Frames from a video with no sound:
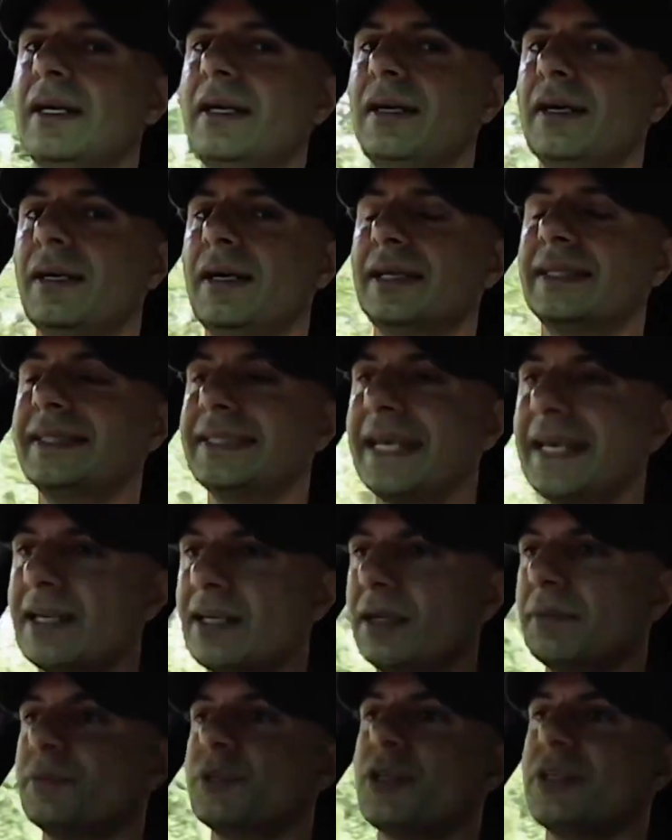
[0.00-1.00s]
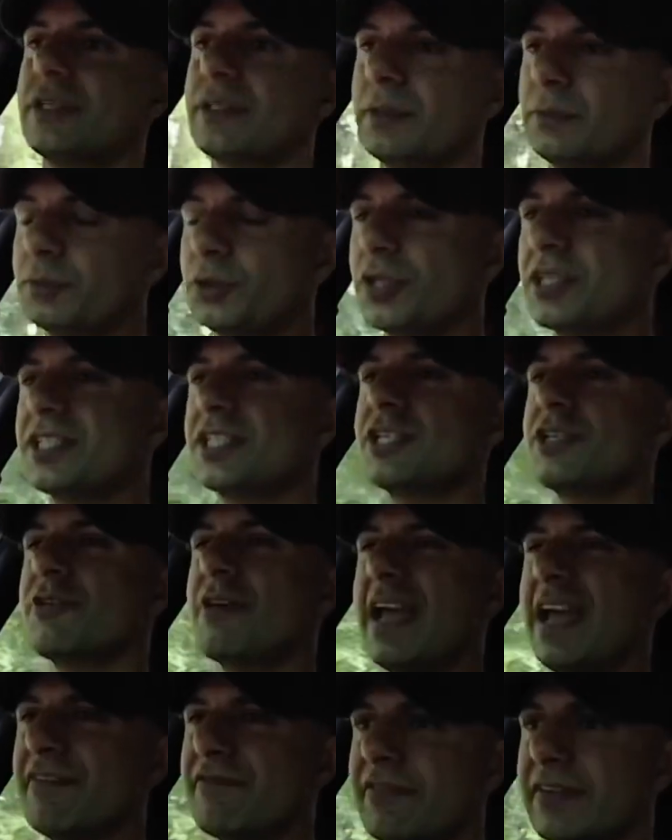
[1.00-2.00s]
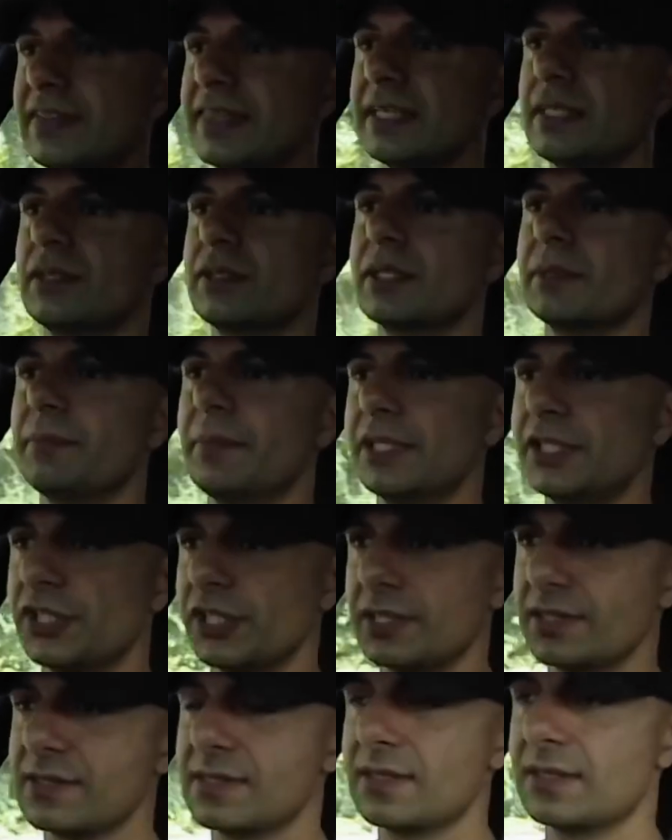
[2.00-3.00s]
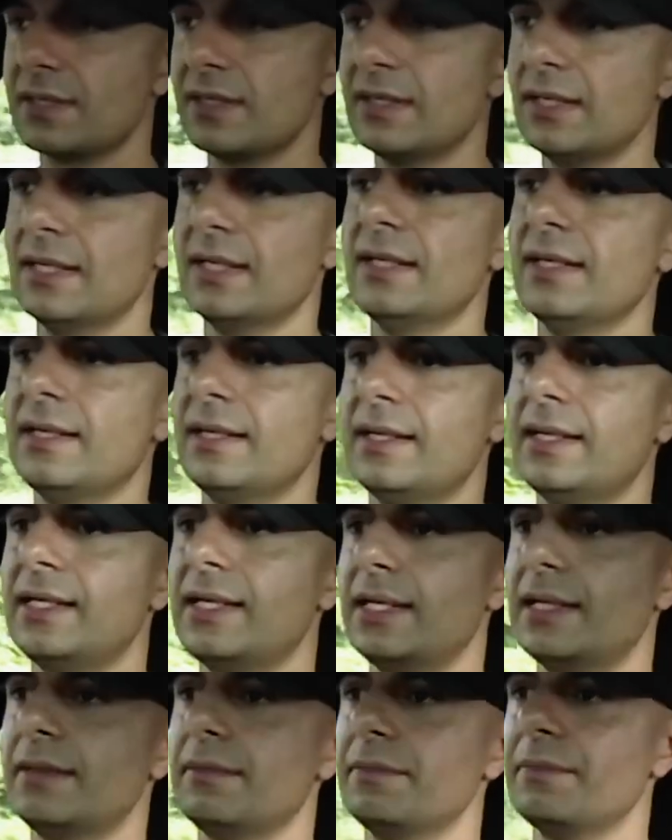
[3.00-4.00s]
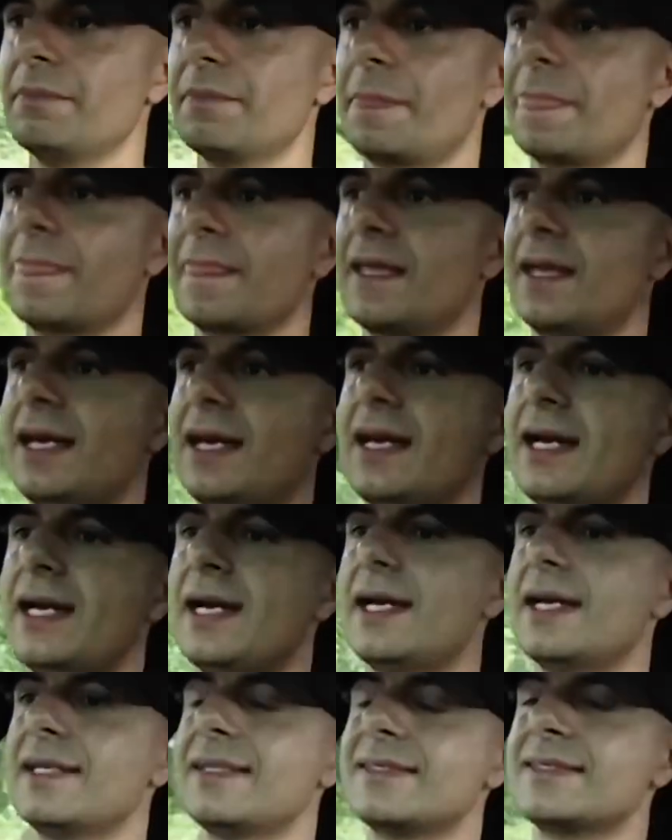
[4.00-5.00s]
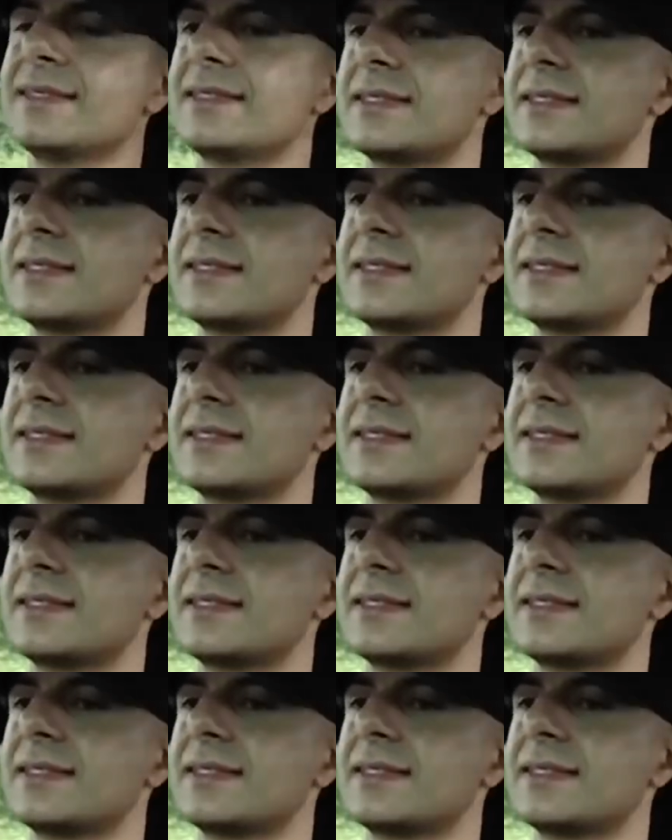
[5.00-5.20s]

again, I'm trying to do everything on a budget, and